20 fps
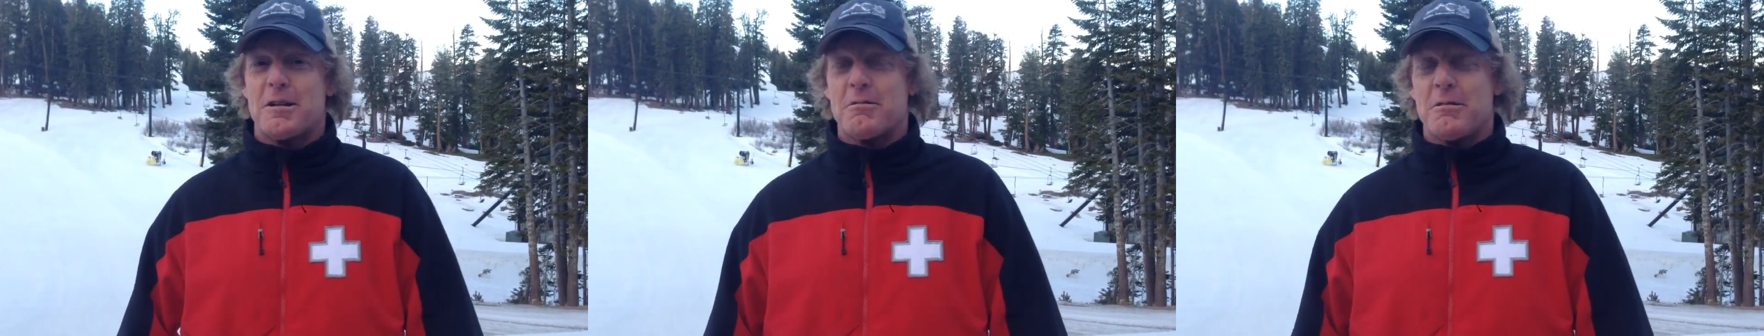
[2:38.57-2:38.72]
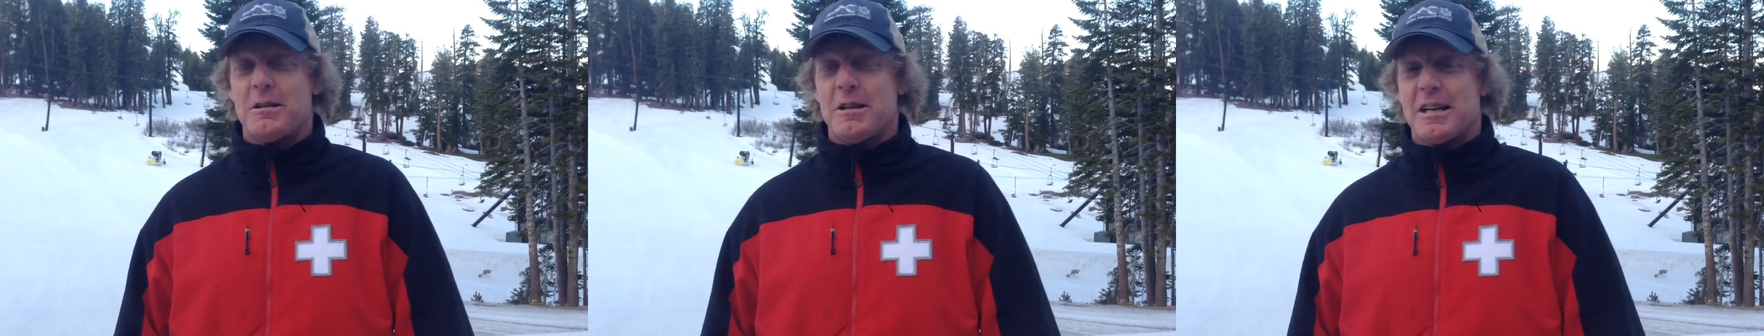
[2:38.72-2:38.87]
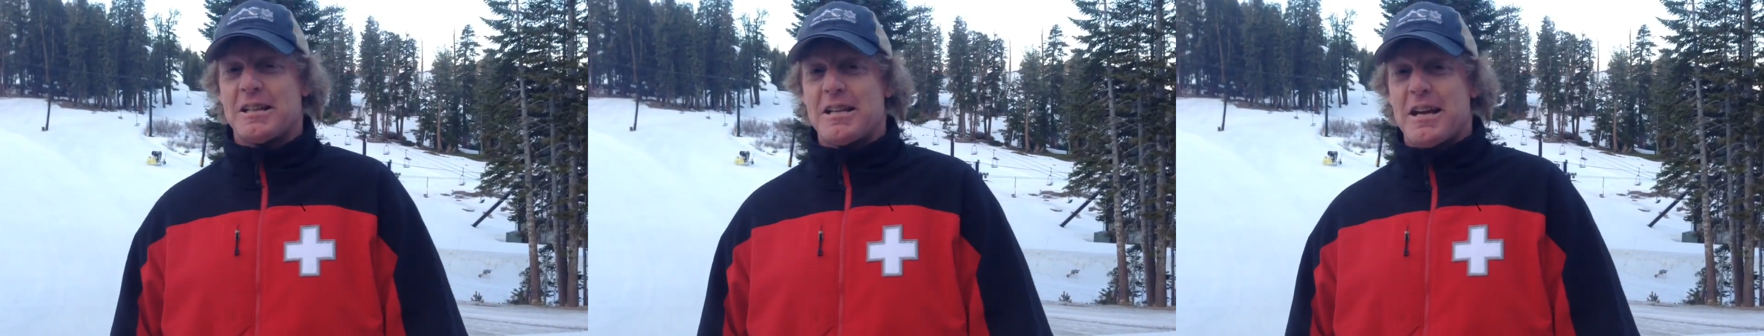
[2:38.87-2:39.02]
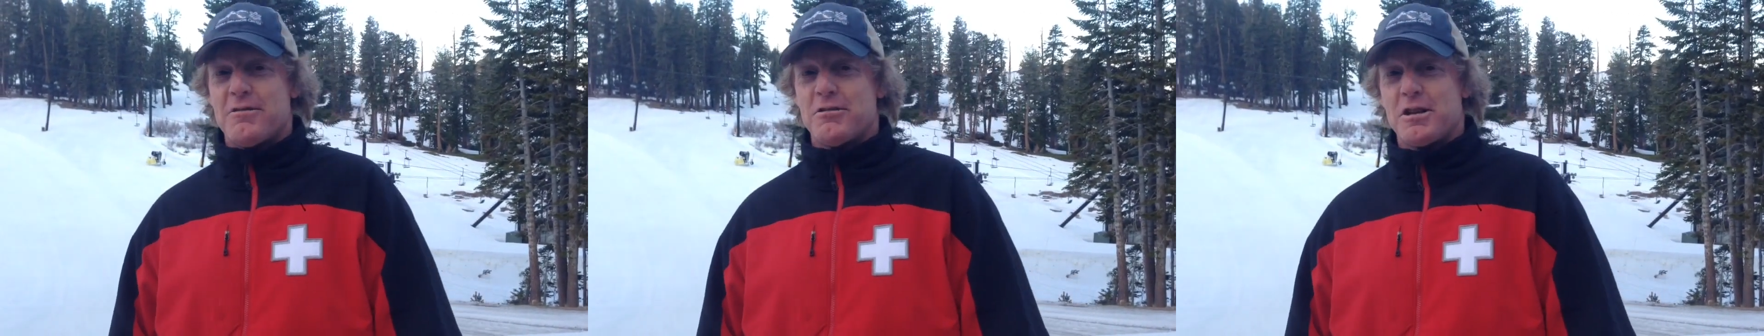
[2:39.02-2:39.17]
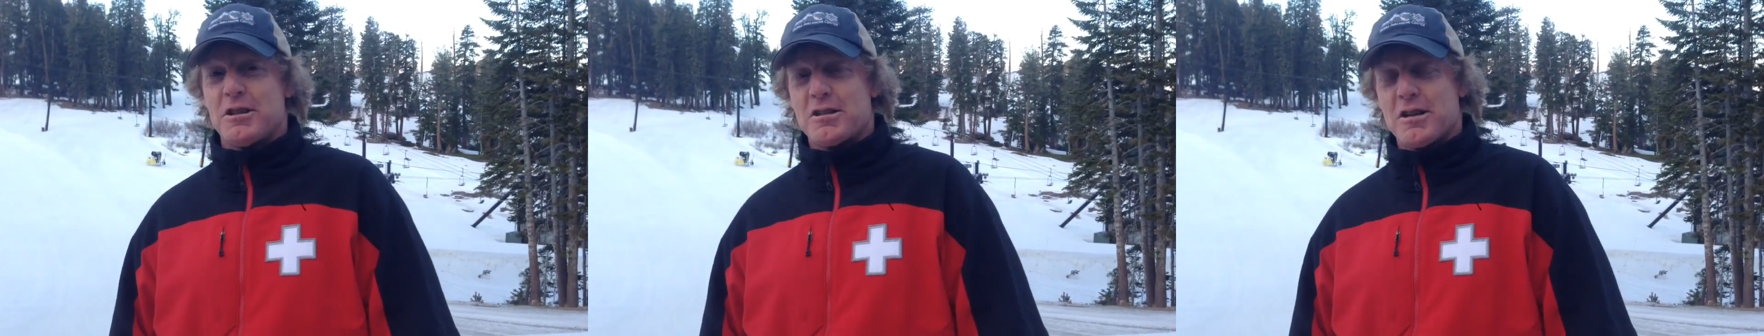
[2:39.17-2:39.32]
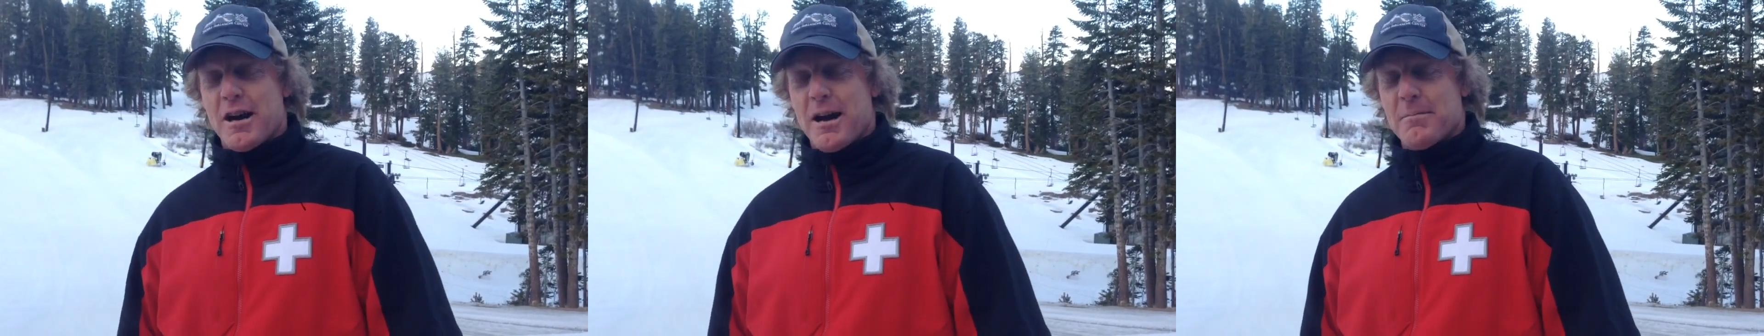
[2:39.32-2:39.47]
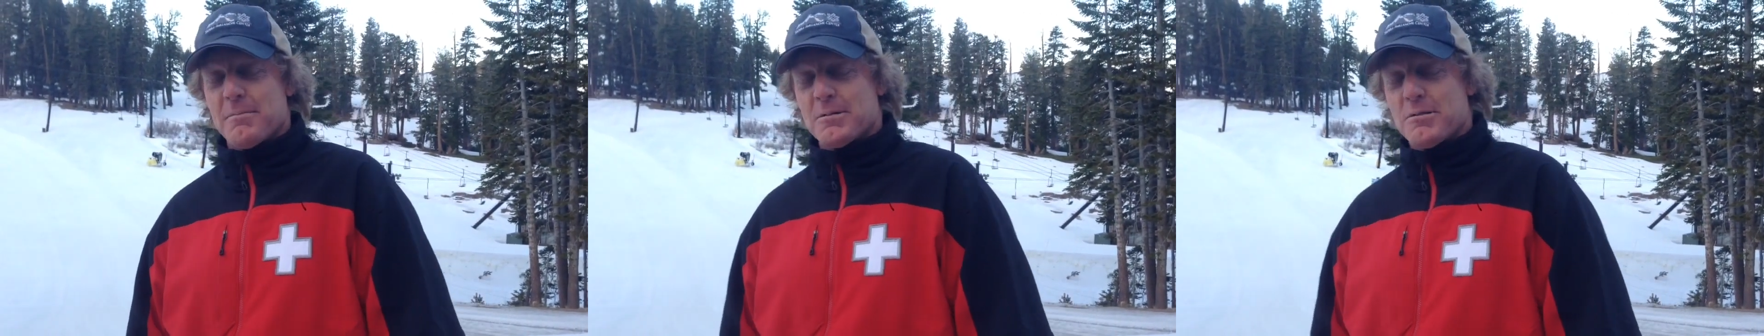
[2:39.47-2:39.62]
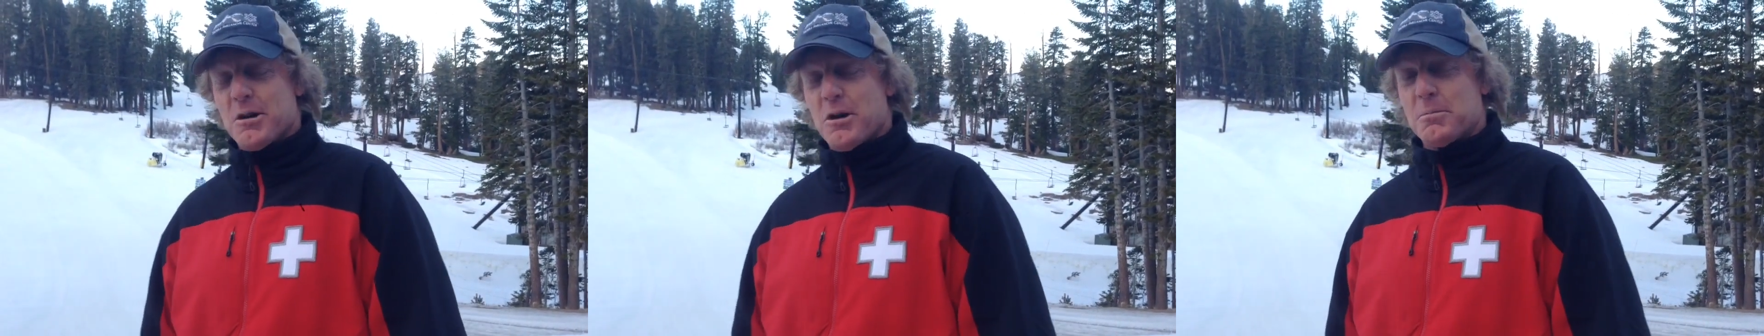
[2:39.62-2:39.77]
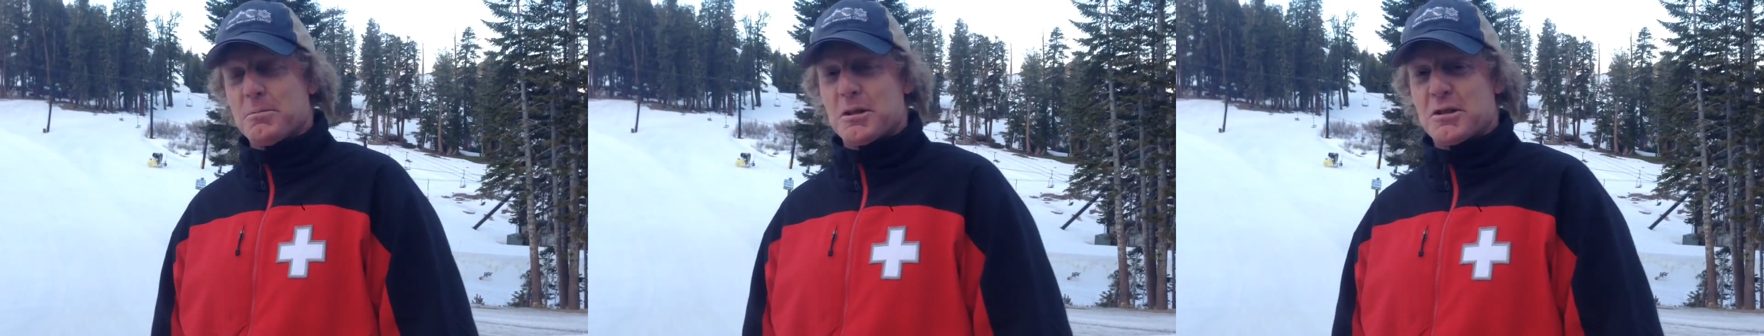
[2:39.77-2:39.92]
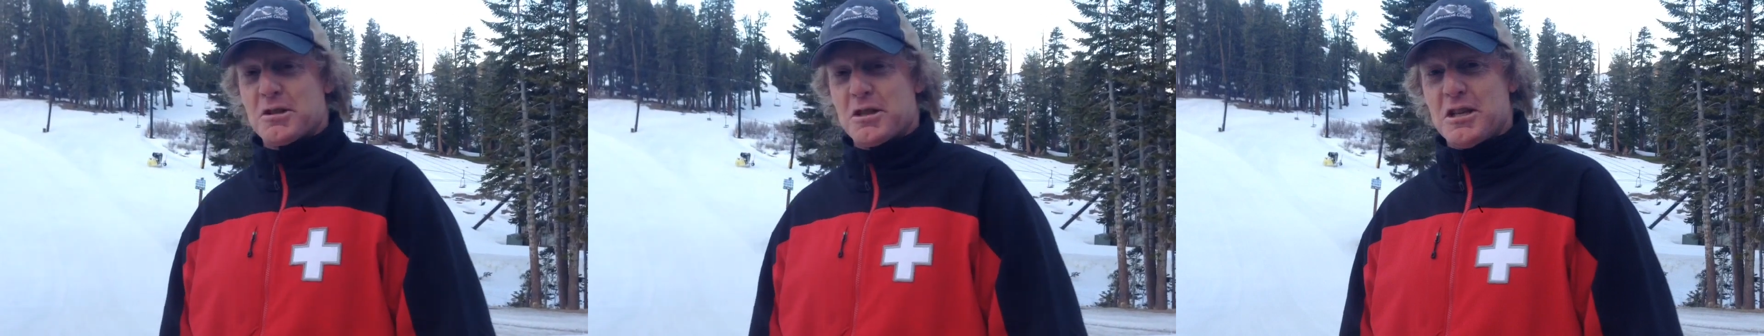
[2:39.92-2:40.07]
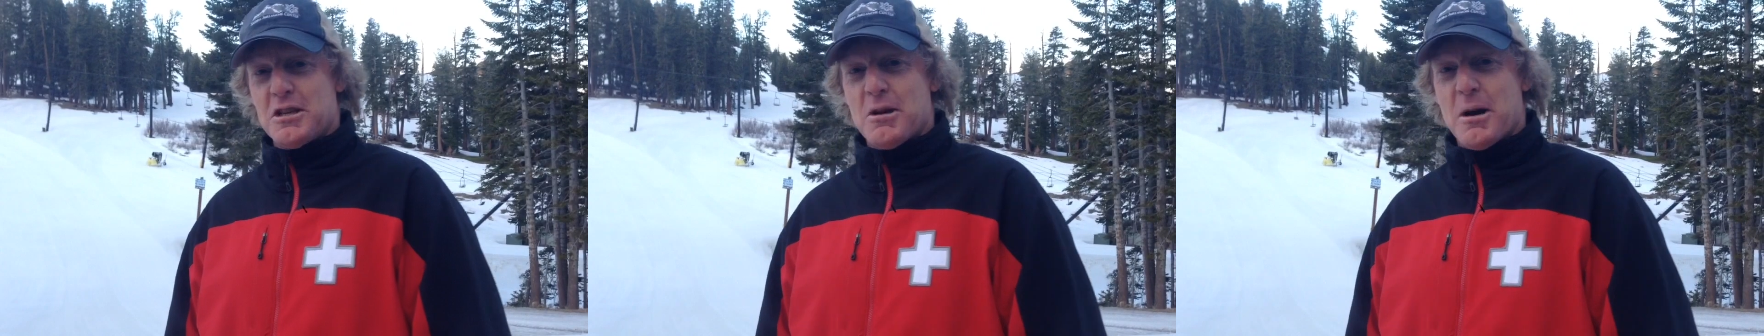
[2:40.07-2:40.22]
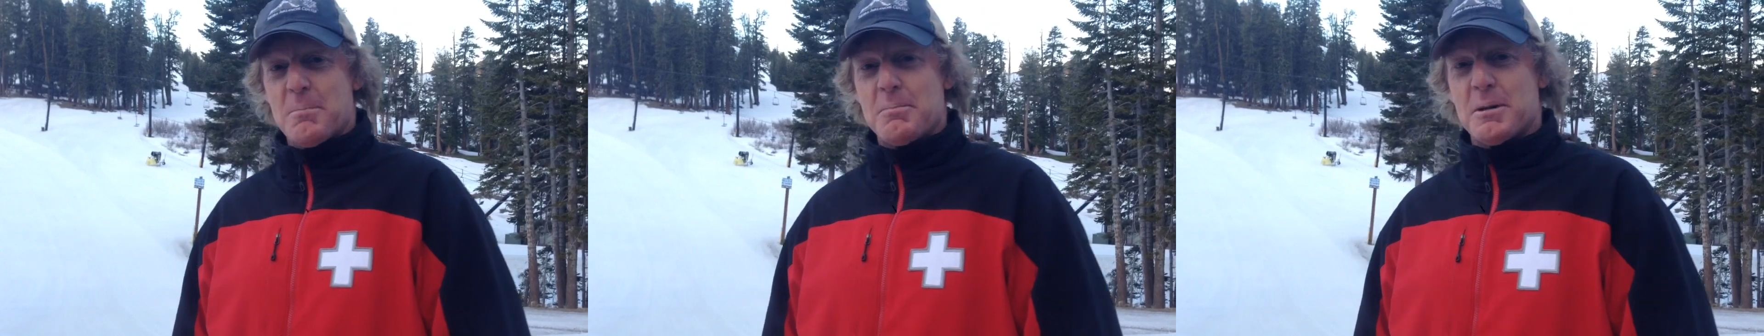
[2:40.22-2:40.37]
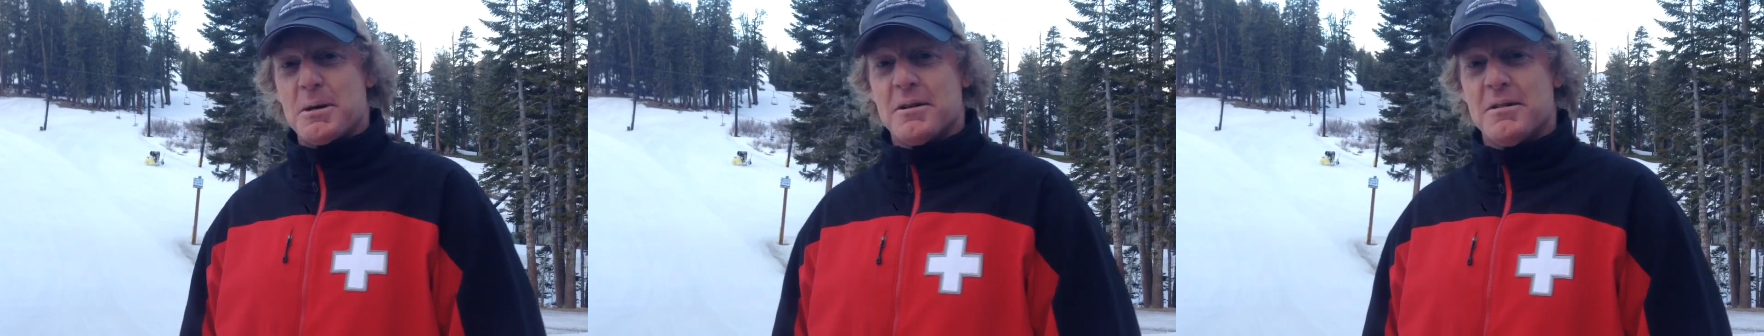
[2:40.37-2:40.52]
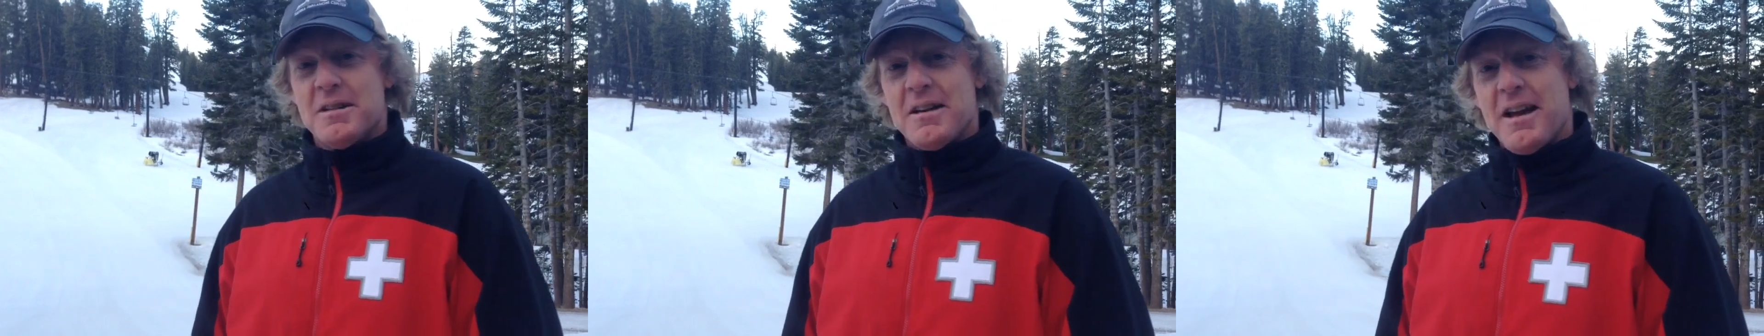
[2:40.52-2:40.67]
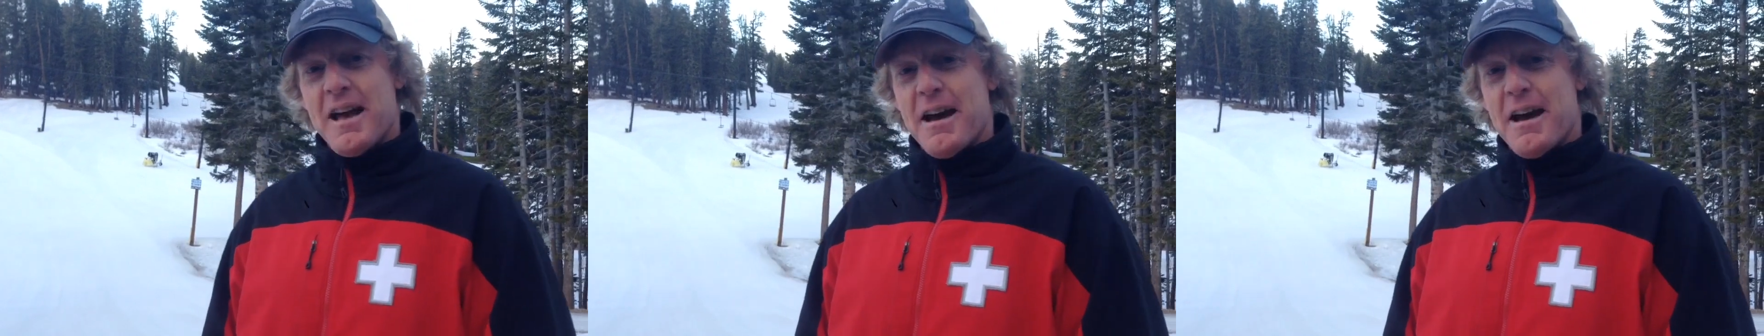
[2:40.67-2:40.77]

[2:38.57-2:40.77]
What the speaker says: and we like to have a good time, and we hope to see you up here.